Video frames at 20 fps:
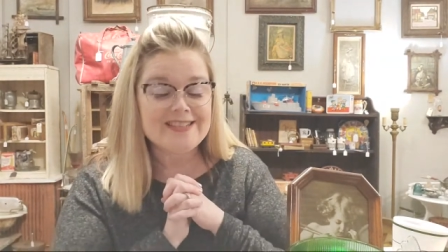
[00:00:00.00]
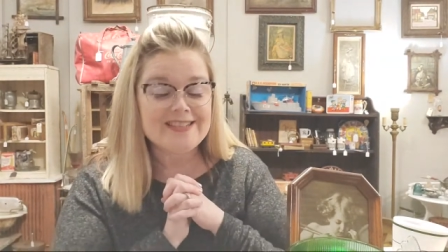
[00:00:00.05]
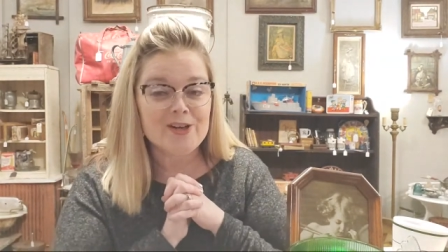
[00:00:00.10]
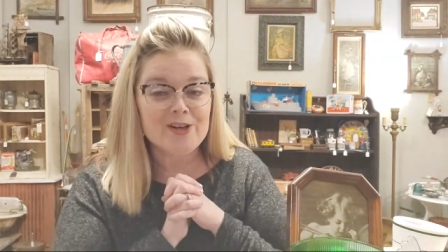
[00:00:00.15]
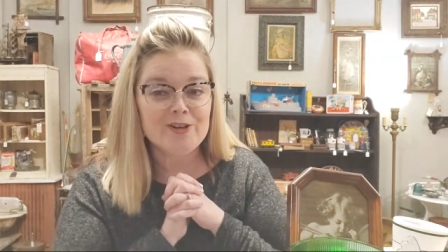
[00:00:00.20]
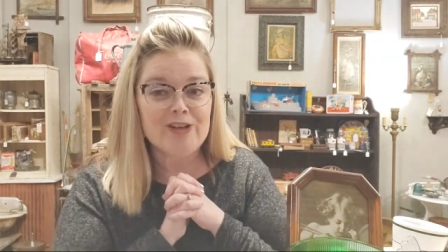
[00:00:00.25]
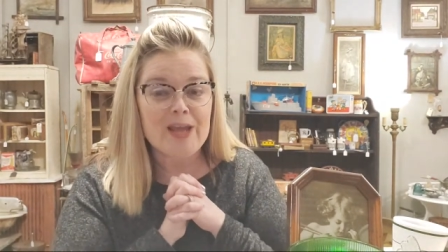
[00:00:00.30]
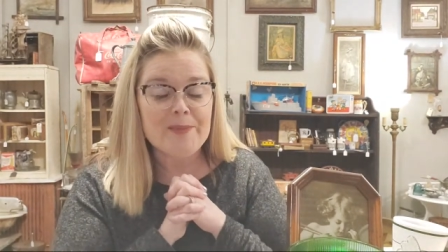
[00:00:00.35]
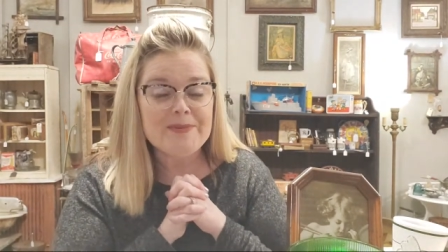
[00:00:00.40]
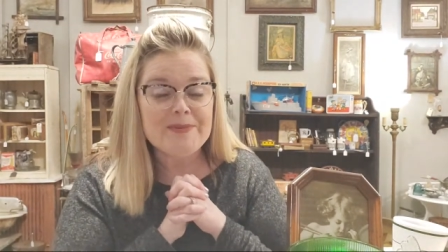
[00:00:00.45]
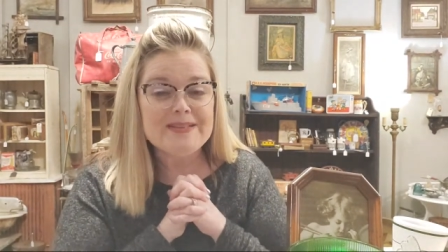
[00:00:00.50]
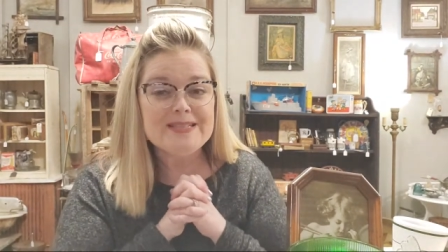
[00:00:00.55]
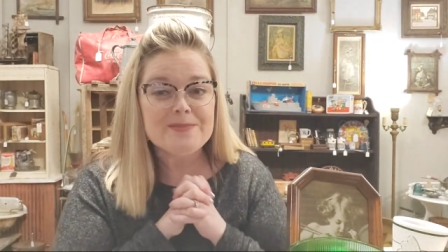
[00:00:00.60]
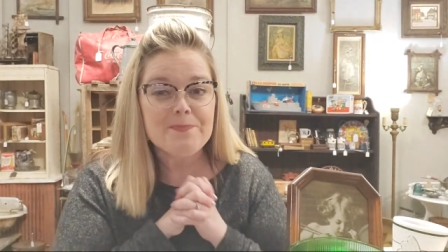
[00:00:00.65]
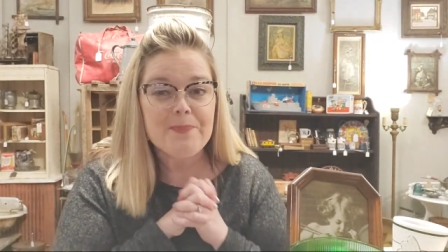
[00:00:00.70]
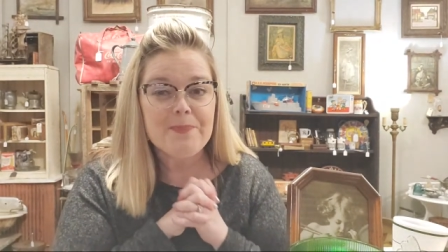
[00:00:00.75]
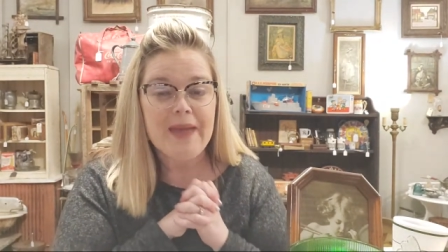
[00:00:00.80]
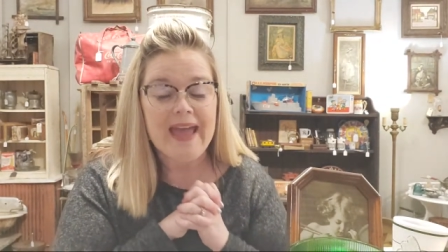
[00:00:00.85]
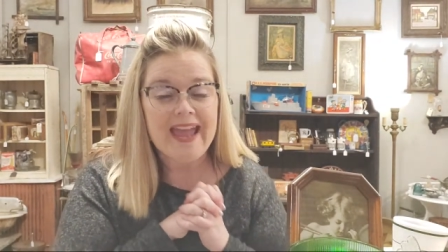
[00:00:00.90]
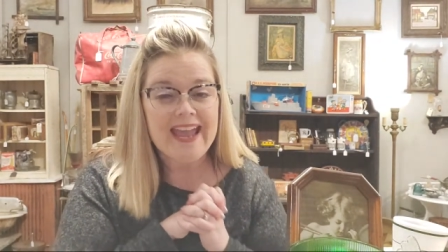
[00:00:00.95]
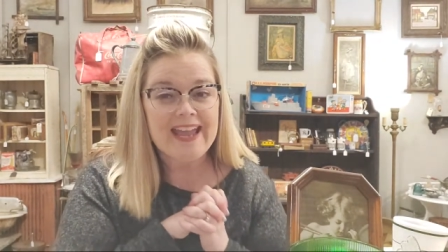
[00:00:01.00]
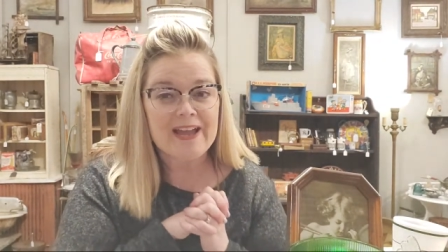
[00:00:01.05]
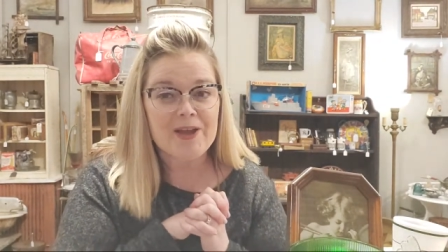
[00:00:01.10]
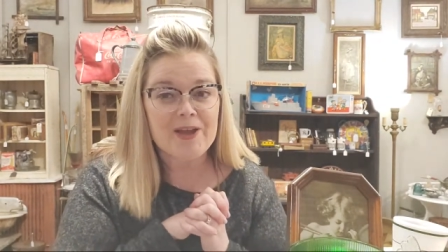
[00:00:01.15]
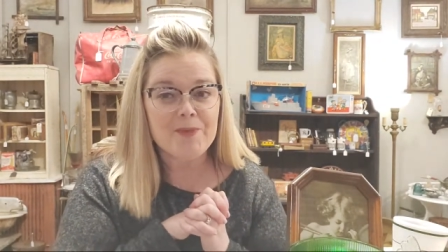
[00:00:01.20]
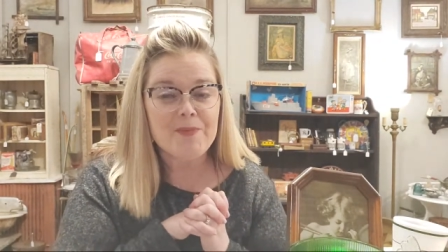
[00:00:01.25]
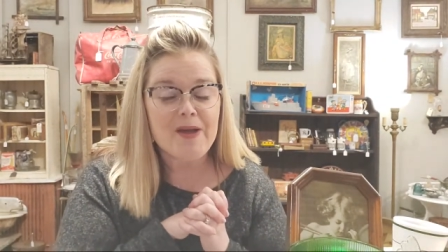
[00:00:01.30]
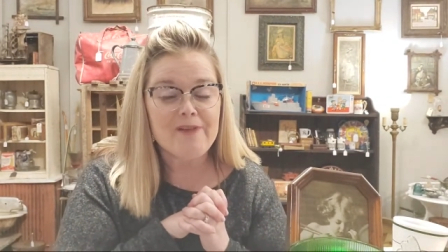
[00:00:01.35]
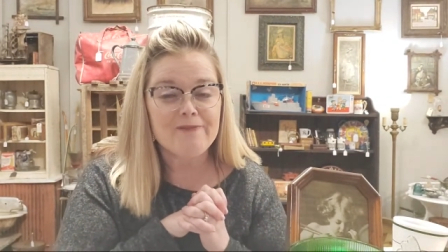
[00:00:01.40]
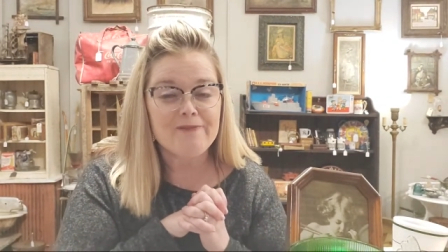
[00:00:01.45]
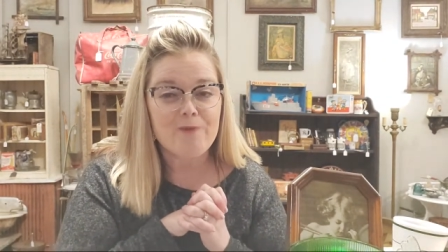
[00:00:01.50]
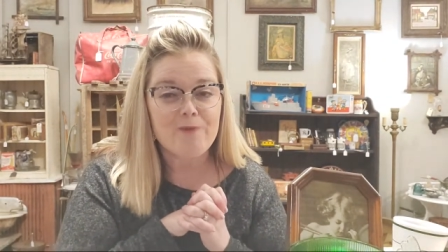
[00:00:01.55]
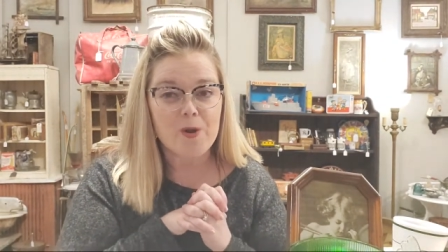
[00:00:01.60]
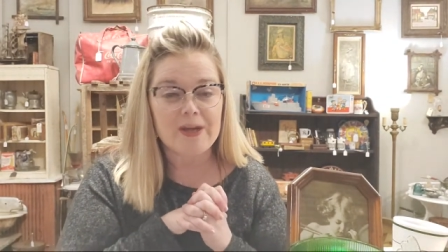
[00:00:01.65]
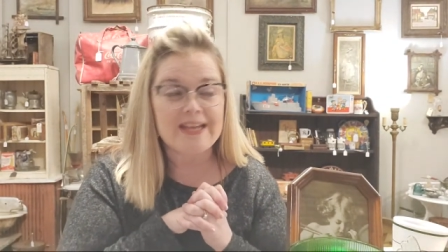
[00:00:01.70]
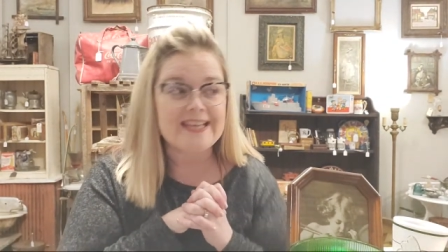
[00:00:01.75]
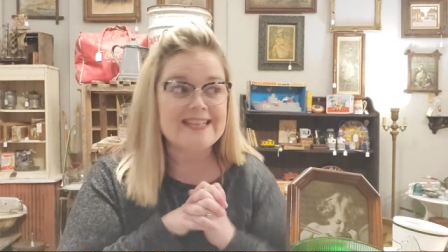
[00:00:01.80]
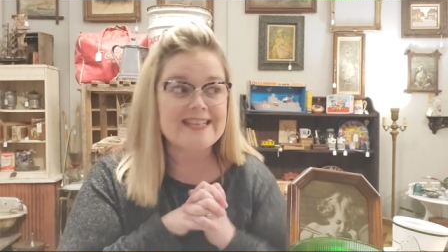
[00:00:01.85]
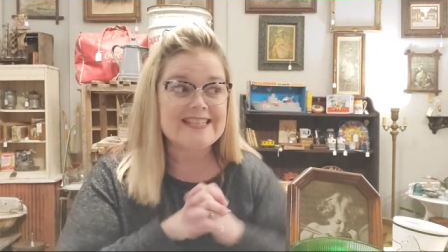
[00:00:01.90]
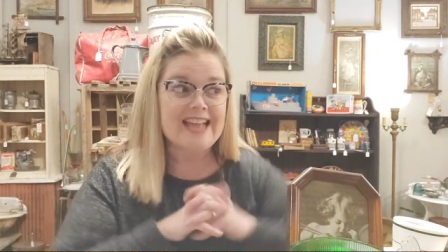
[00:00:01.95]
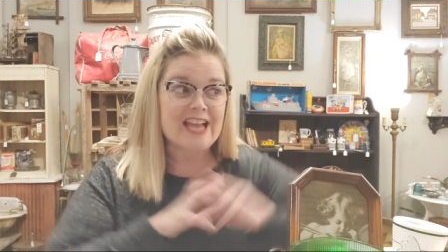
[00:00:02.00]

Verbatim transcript: Her name is Pam Voorhees,